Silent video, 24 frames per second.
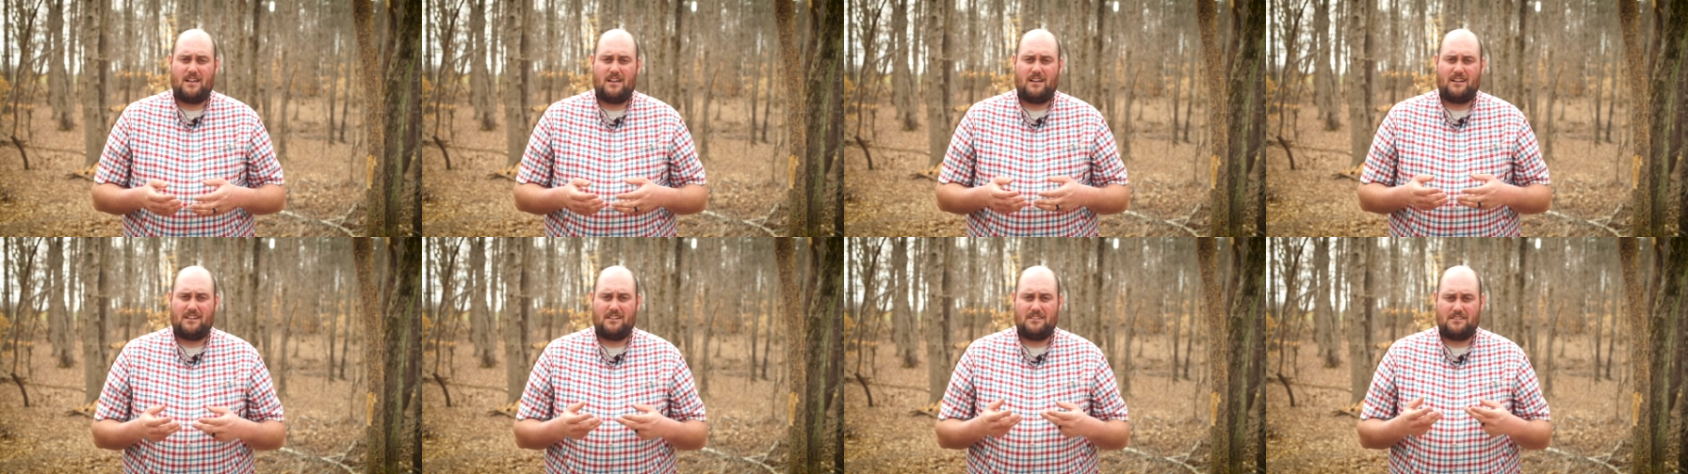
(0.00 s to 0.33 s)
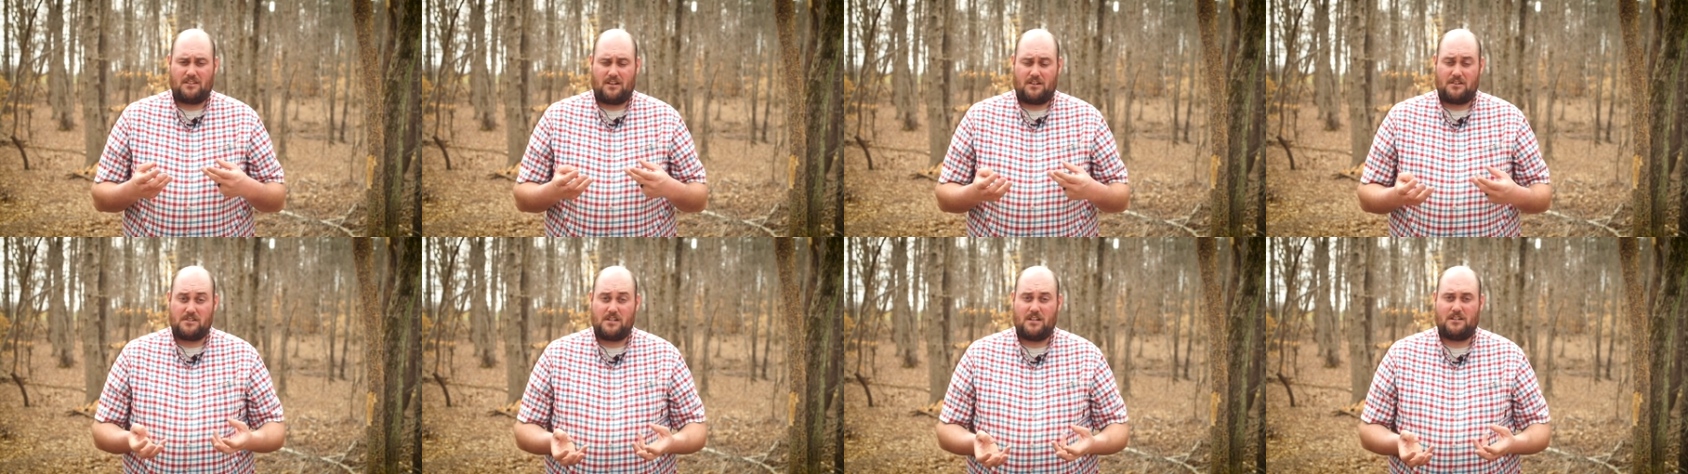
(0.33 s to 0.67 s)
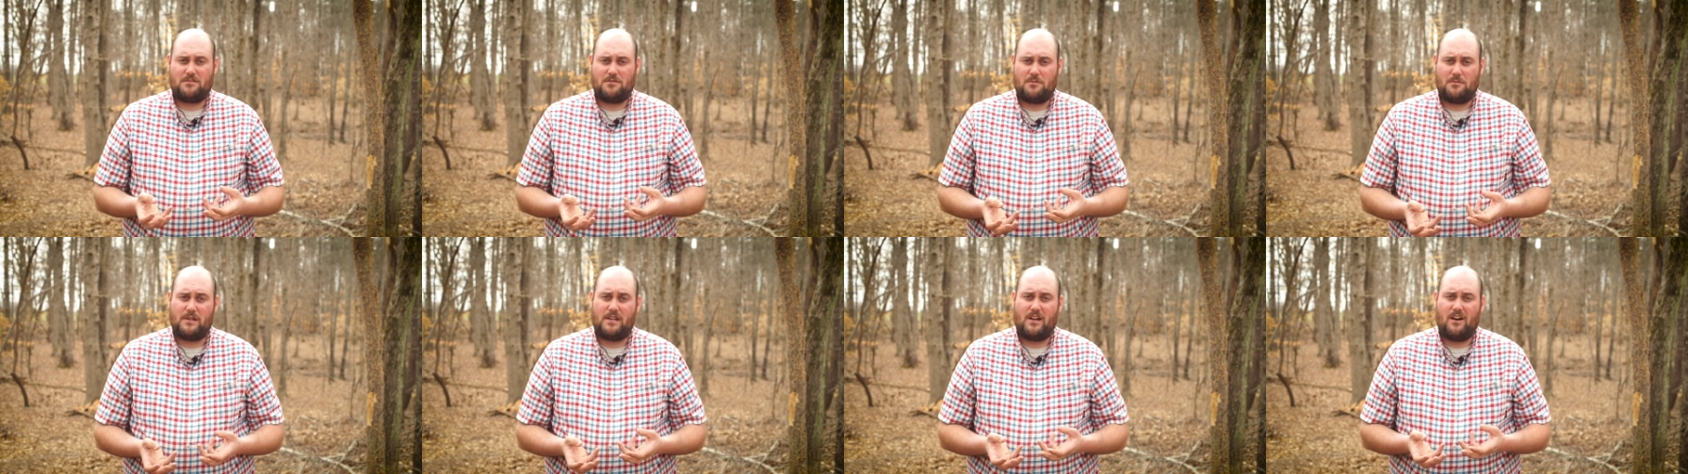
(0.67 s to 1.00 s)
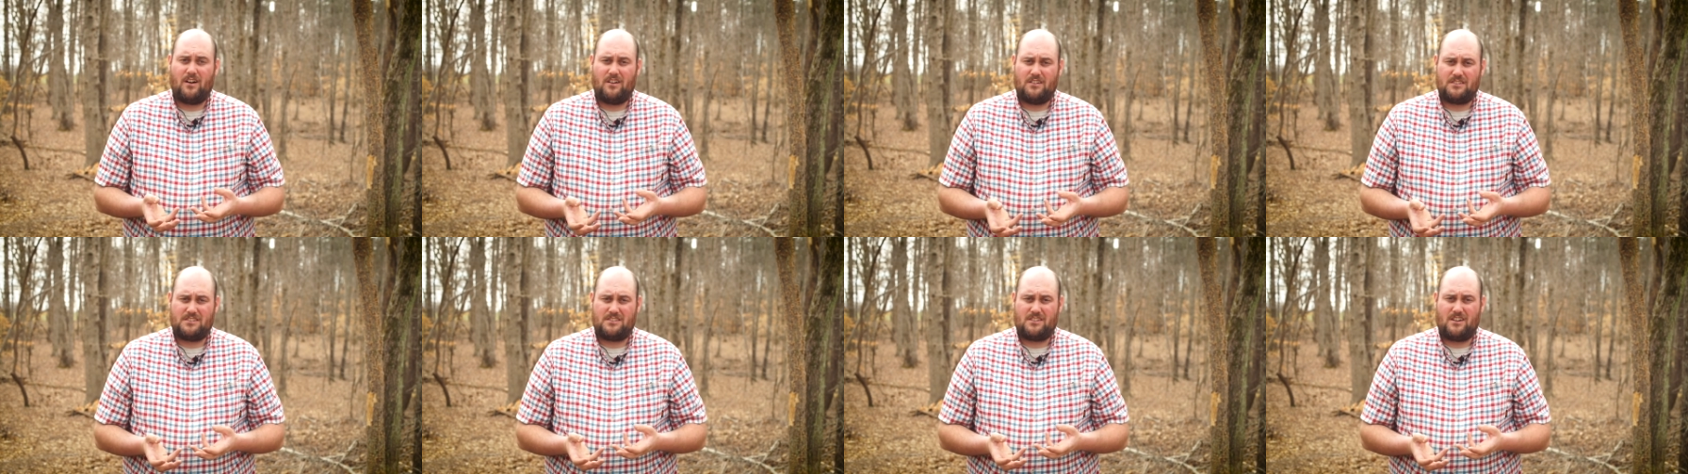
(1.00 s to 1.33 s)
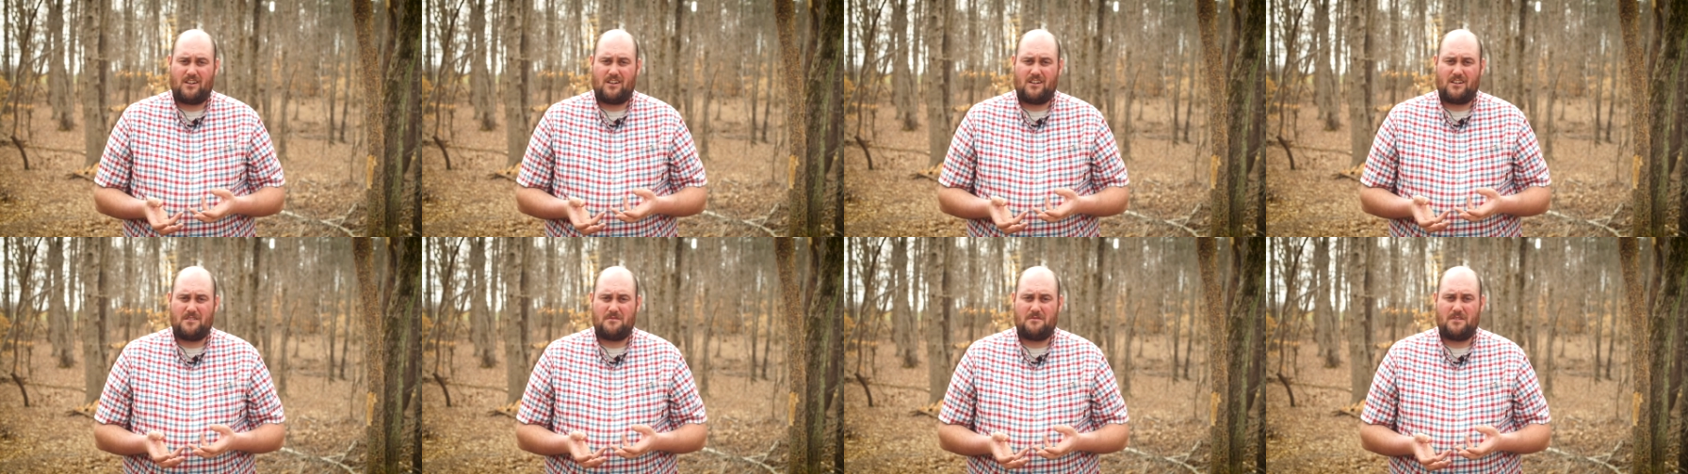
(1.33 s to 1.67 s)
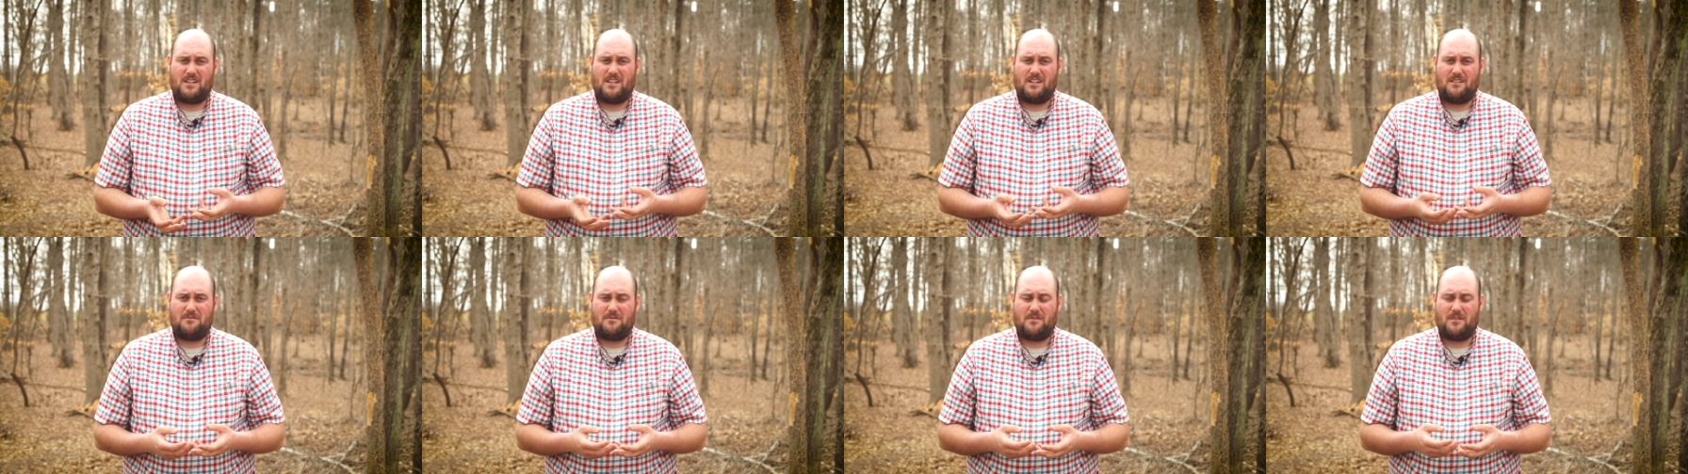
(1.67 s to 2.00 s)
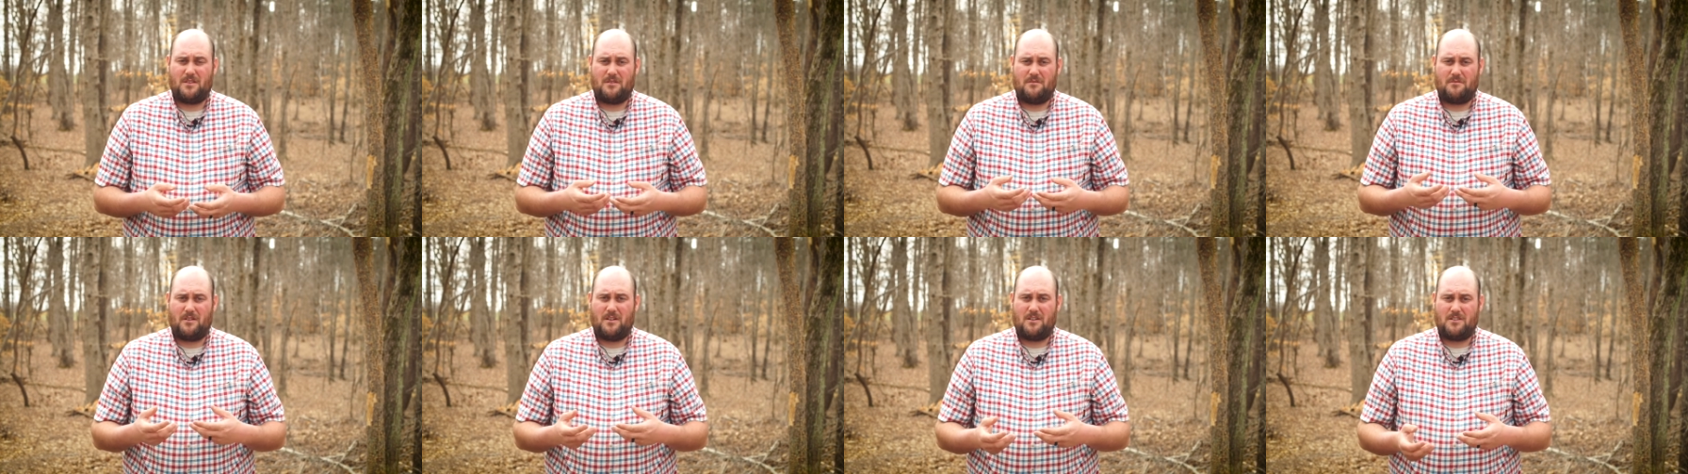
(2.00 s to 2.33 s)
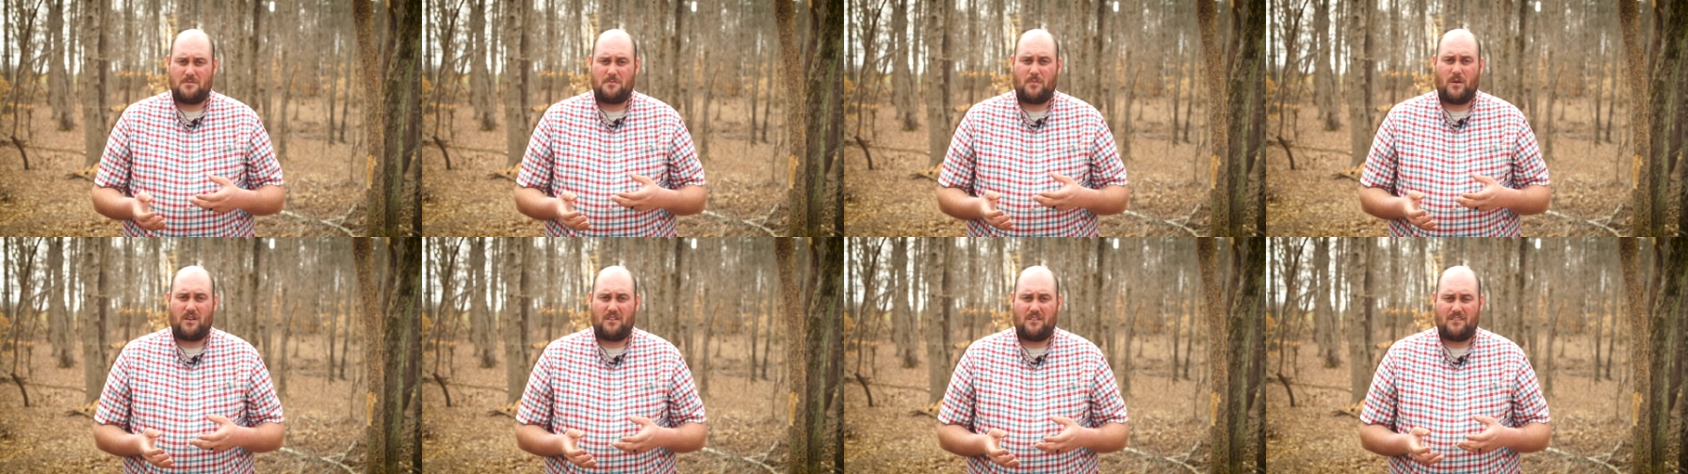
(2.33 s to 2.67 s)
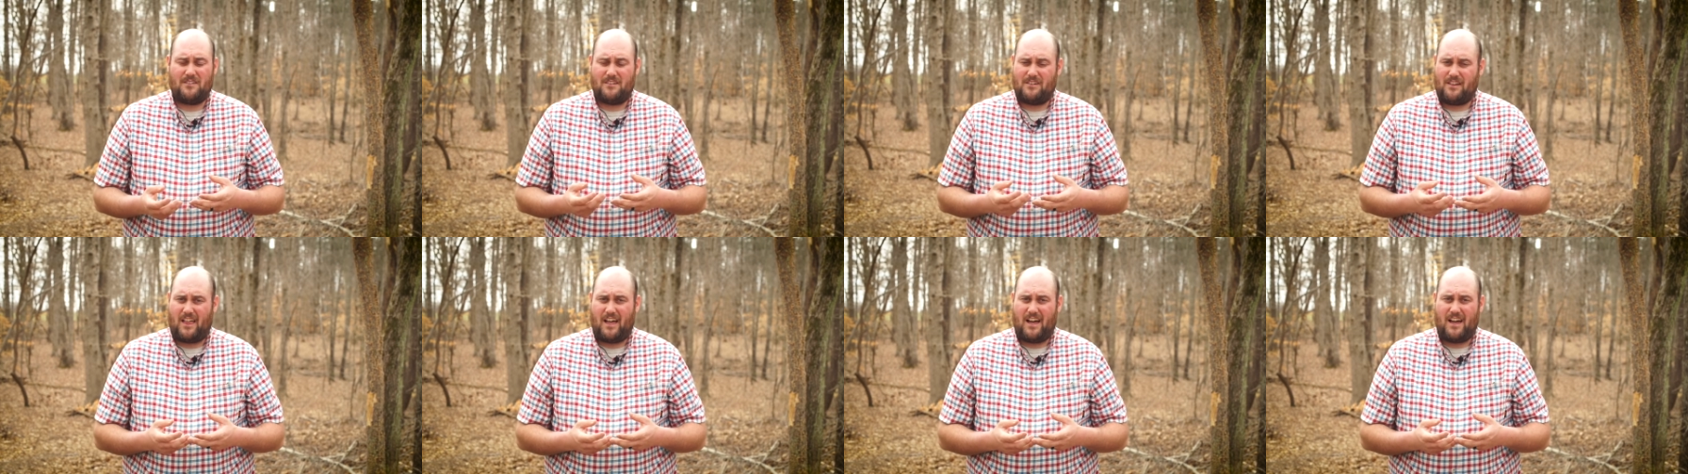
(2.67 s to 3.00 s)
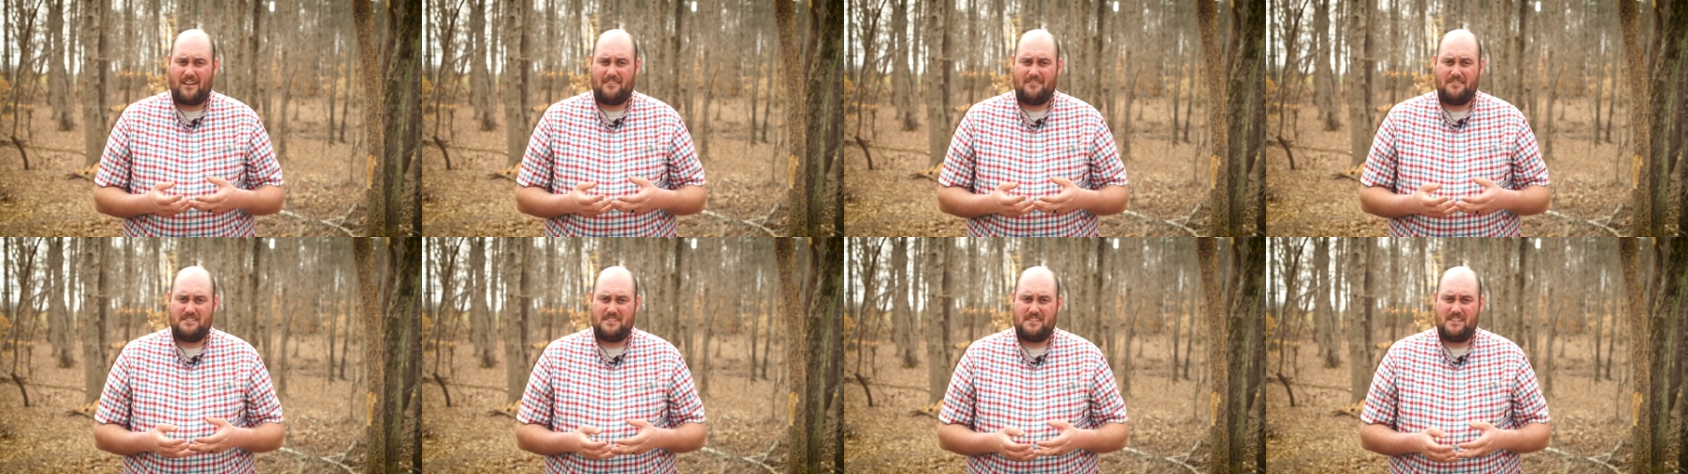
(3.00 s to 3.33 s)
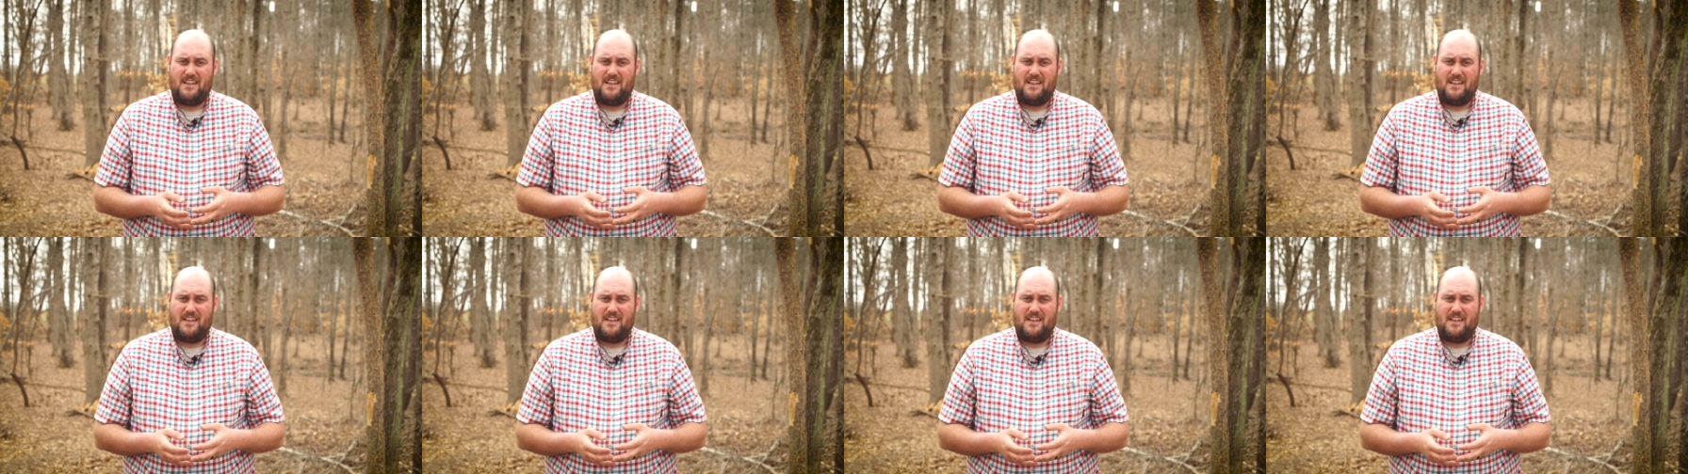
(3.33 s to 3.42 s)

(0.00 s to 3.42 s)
because our chicks will be on starter feed for the first part of their lives.